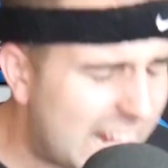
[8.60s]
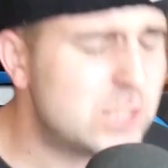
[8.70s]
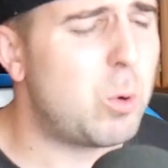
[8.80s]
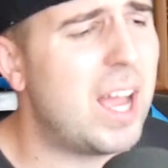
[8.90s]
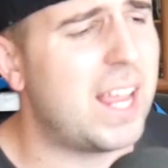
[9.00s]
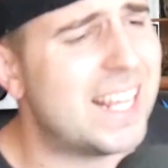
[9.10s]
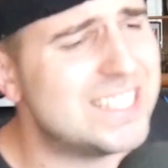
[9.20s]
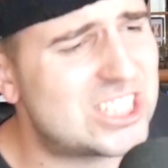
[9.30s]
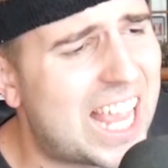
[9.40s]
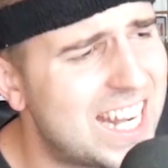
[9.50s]
that's why I
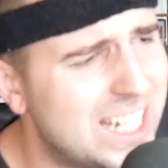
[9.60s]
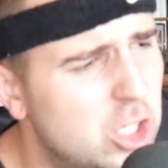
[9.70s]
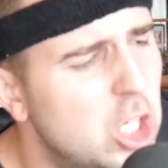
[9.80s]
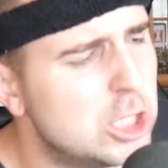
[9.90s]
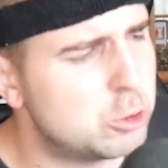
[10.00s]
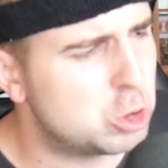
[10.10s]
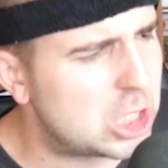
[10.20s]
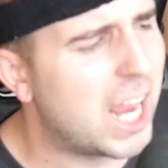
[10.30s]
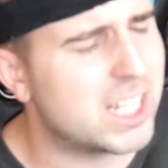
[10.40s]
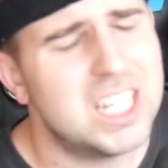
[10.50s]
decided to
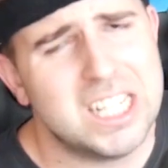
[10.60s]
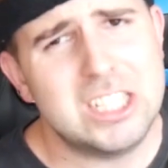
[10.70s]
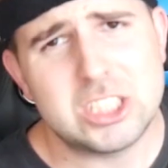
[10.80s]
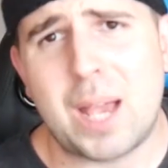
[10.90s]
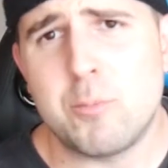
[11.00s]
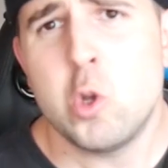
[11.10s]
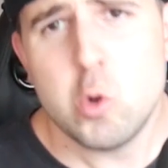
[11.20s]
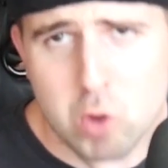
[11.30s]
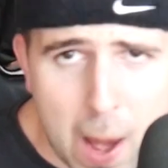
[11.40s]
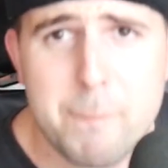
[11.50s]
check some new
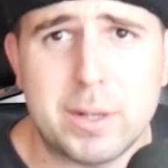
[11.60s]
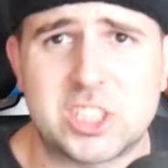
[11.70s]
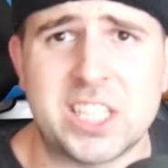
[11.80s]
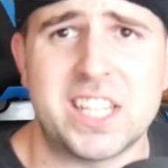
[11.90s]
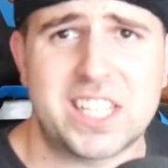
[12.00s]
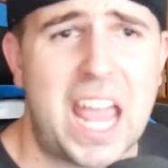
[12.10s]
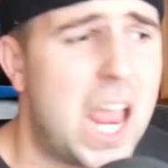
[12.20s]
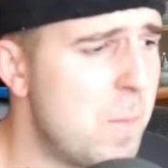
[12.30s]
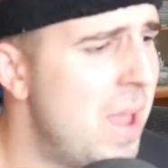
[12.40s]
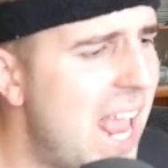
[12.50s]
rappers in the
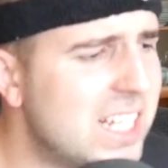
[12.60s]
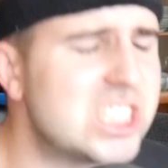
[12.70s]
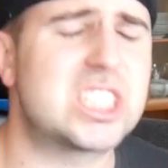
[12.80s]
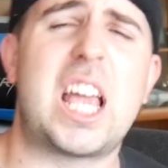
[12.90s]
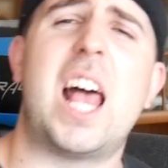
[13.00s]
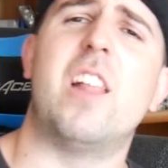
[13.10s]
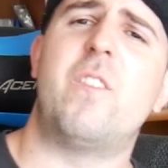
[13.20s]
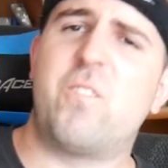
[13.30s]
game. XXL